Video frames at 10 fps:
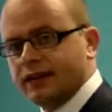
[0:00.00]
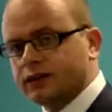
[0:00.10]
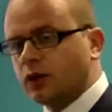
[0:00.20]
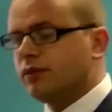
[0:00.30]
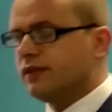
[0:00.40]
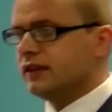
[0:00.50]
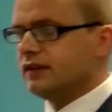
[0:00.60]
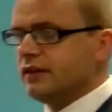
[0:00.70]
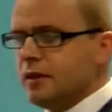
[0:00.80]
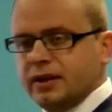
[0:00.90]
They don't think
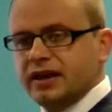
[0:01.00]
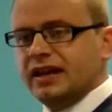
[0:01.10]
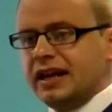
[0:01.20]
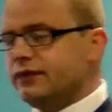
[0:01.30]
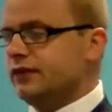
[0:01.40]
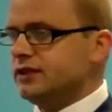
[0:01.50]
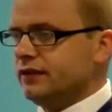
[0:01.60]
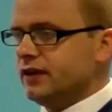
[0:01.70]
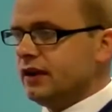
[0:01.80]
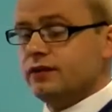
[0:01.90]
that they're being
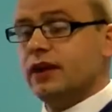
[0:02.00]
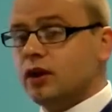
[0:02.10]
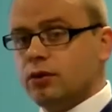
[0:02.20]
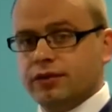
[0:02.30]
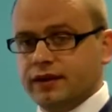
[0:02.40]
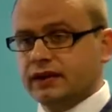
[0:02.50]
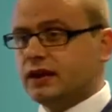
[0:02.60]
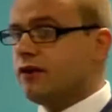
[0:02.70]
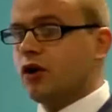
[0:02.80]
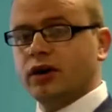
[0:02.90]
innovative enough. They don't think
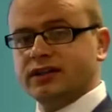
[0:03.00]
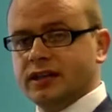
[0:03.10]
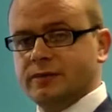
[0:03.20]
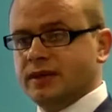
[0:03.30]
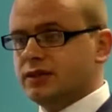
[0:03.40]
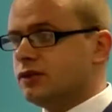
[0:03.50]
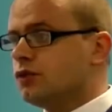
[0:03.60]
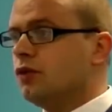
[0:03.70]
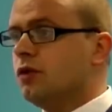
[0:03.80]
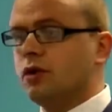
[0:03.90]
they're an IT business
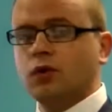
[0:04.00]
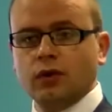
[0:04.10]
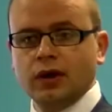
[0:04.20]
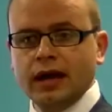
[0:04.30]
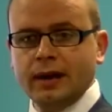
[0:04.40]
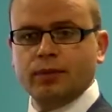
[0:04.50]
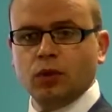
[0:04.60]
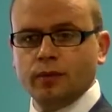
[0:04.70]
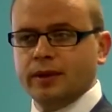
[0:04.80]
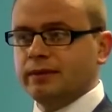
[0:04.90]
or
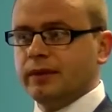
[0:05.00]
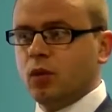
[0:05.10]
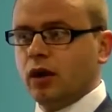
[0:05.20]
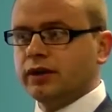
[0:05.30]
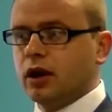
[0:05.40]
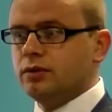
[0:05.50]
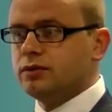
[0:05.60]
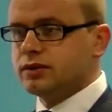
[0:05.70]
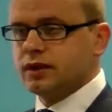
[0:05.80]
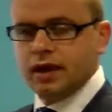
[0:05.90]
employing people in white
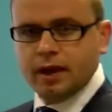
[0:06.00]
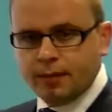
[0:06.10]
coats.